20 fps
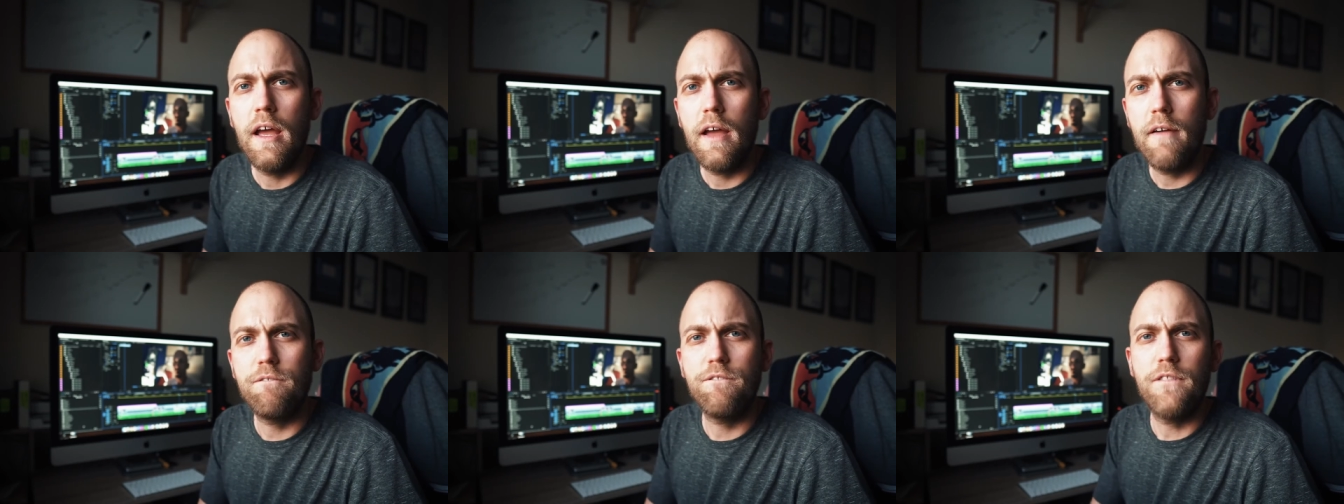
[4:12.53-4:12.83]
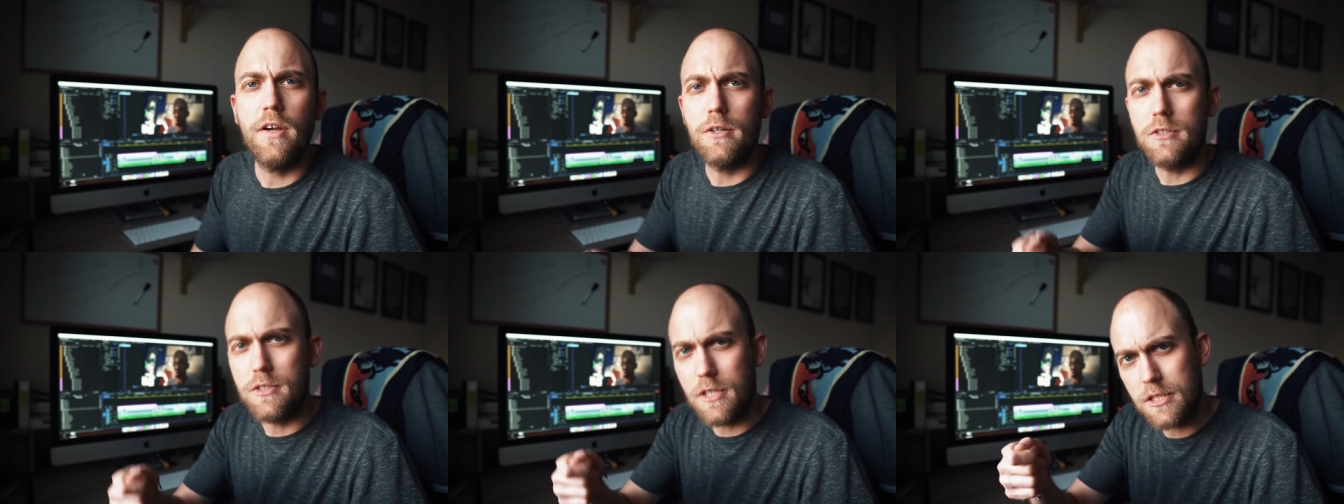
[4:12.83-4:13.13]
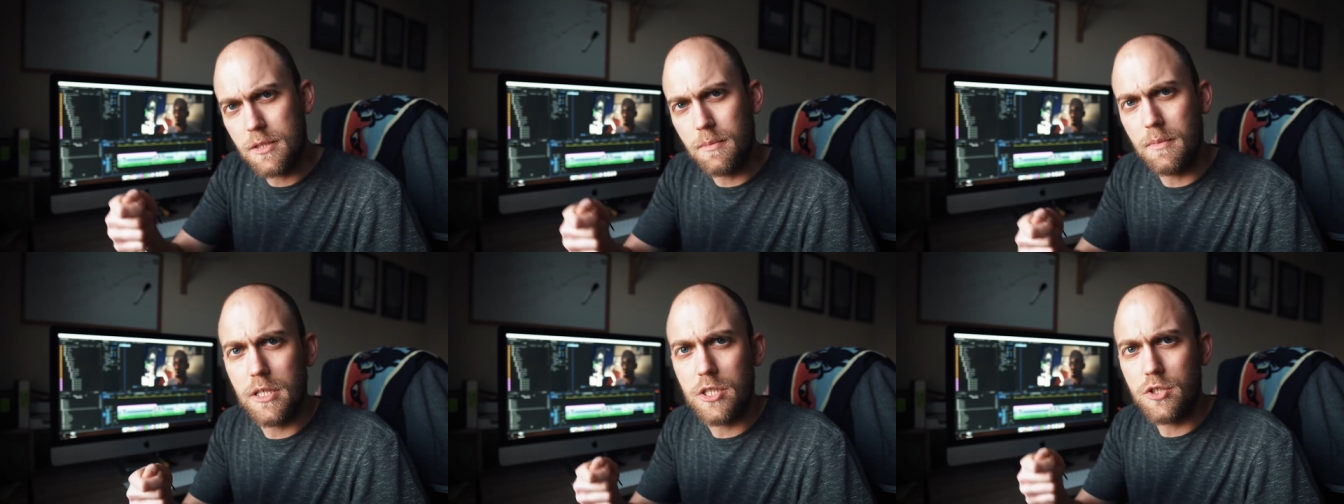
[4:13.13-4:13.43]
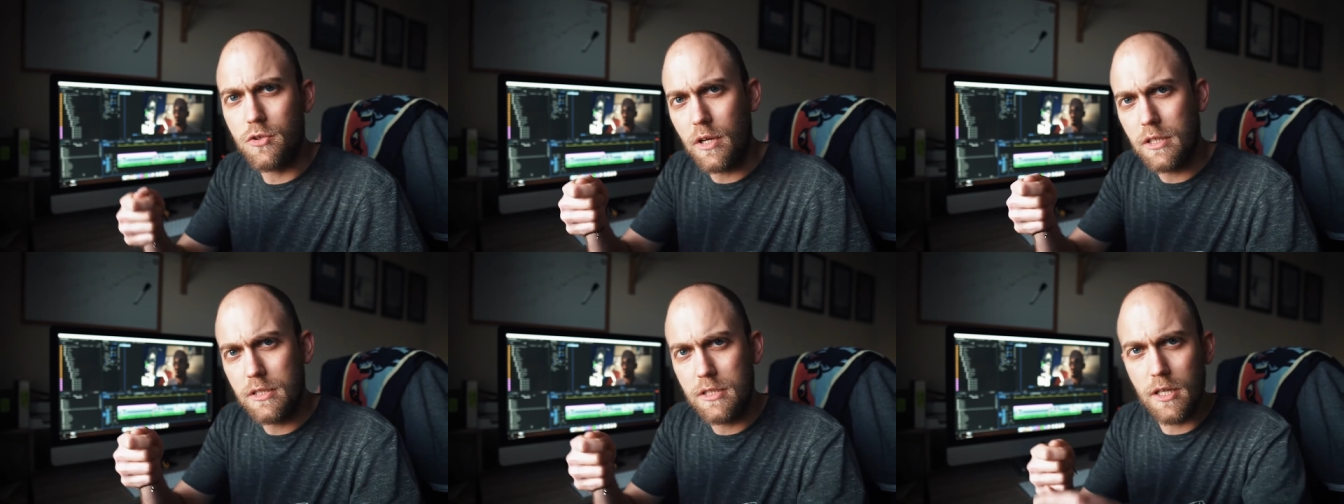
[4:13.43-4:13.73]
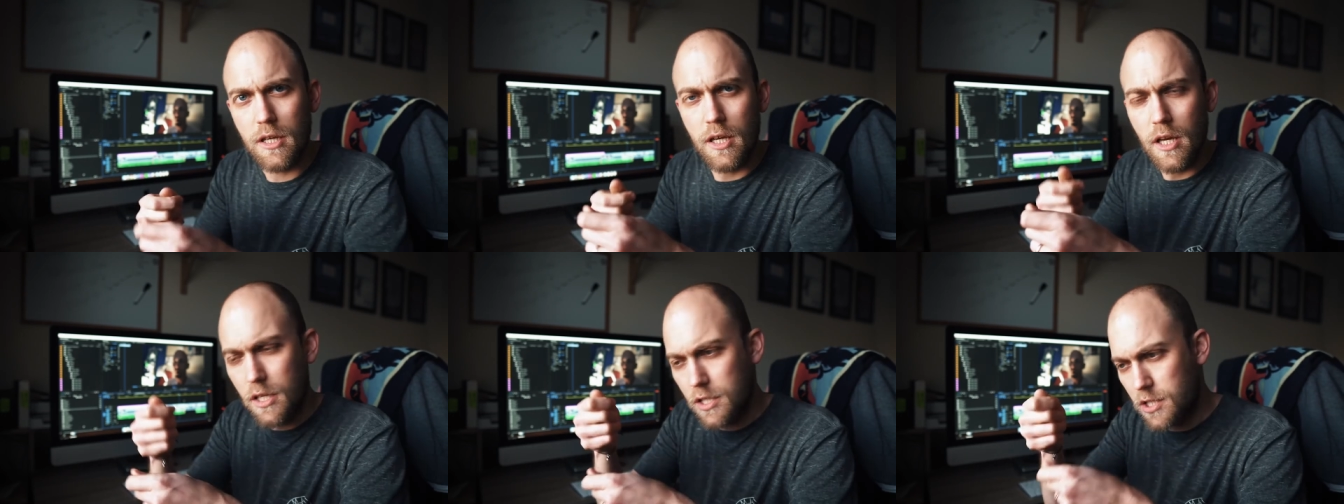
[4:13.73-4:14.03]
it feels like somebody's trying
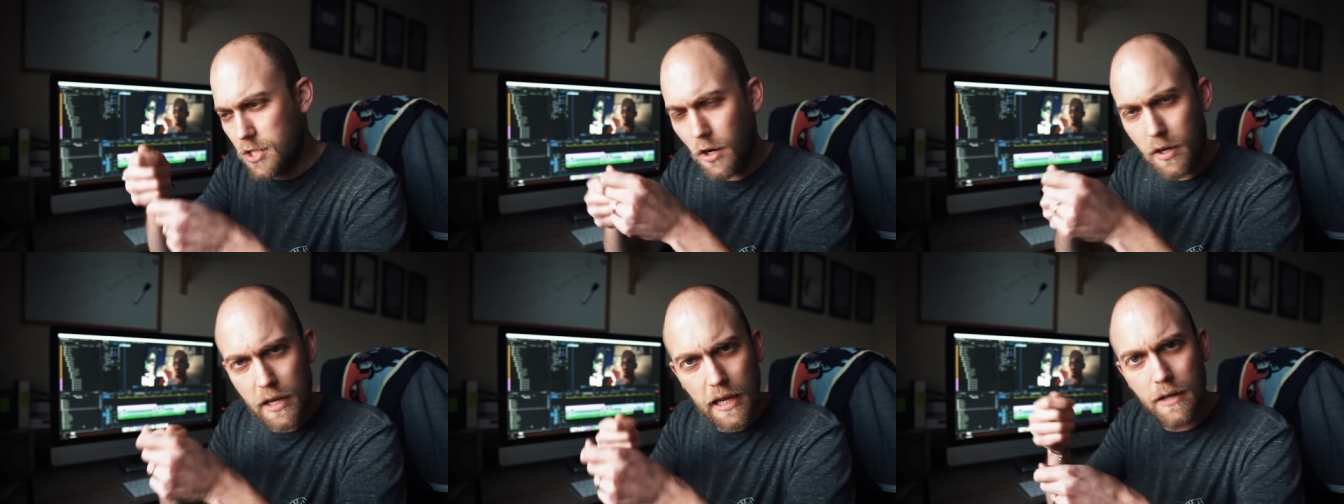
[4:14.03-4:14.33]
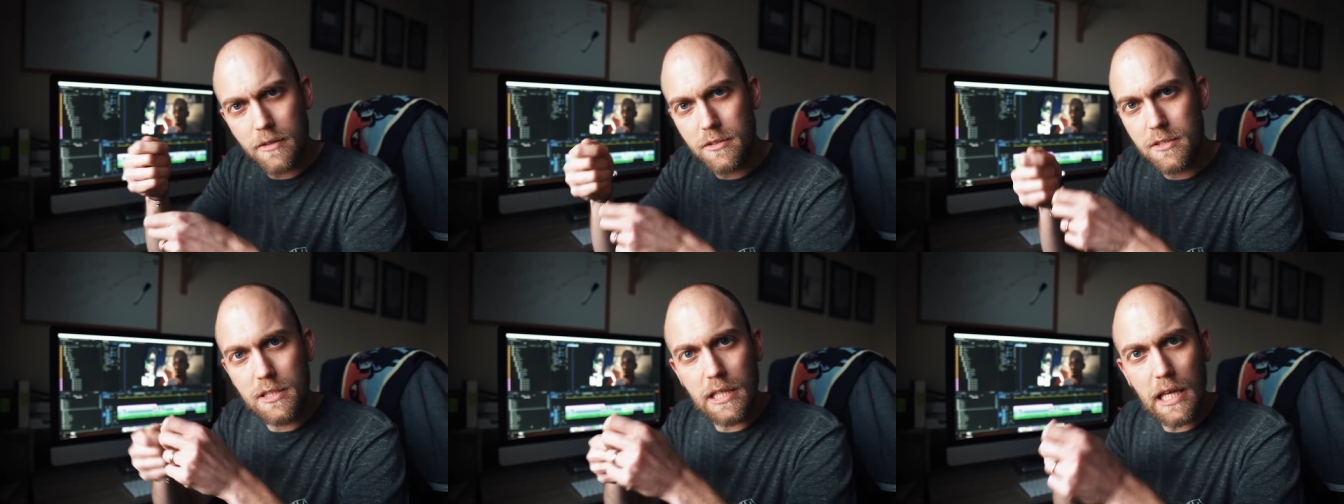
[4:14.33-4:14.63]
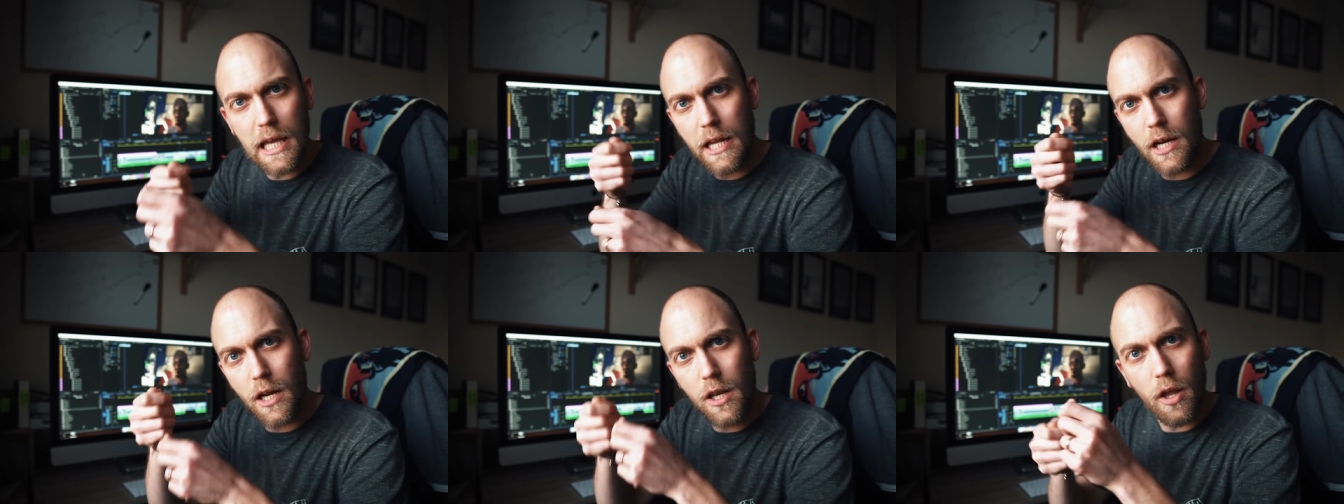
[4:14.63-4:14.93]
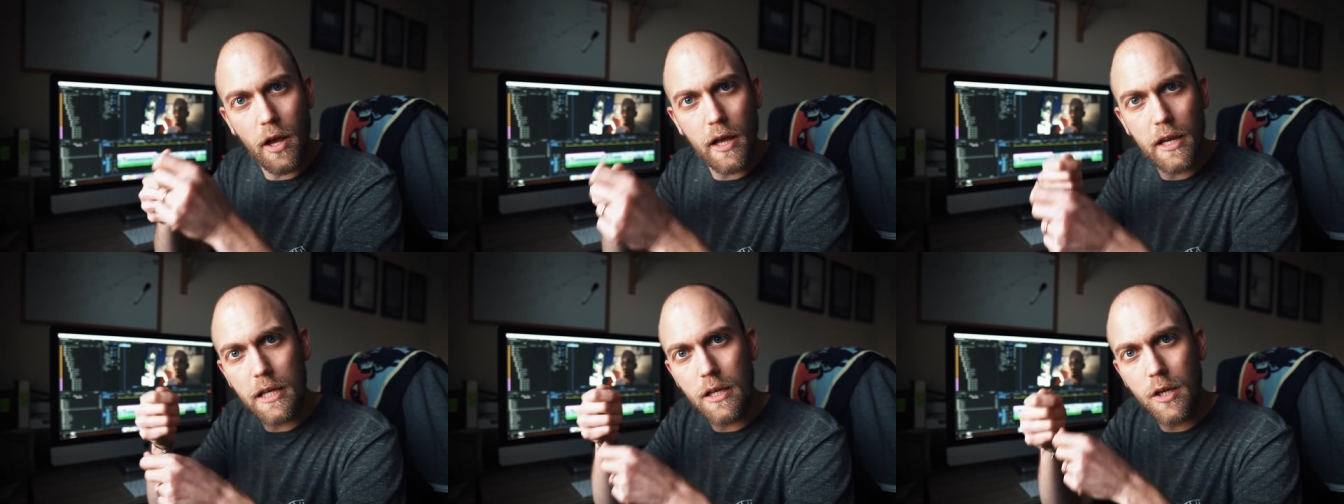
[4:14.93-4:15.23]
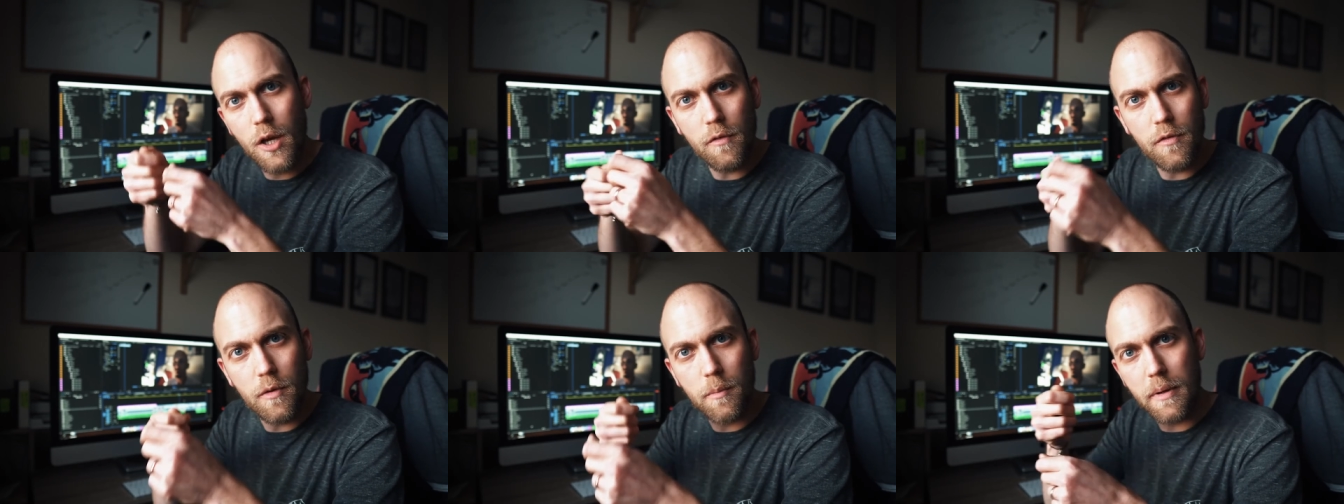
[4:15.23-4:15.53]
to tug out the inner
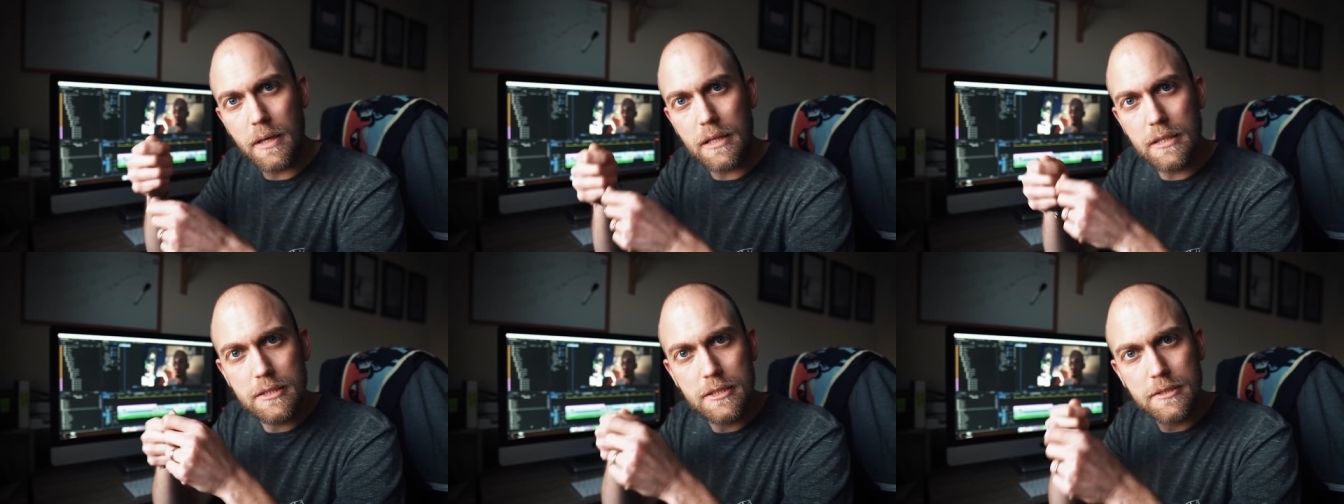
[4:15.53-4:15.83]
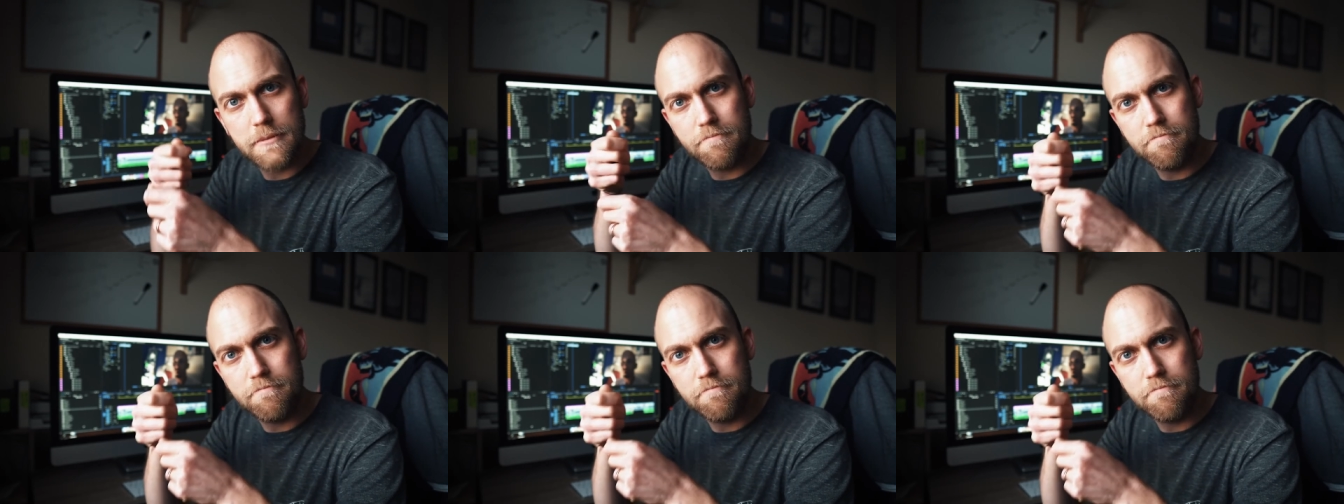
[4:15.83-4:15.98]
lining of your penis.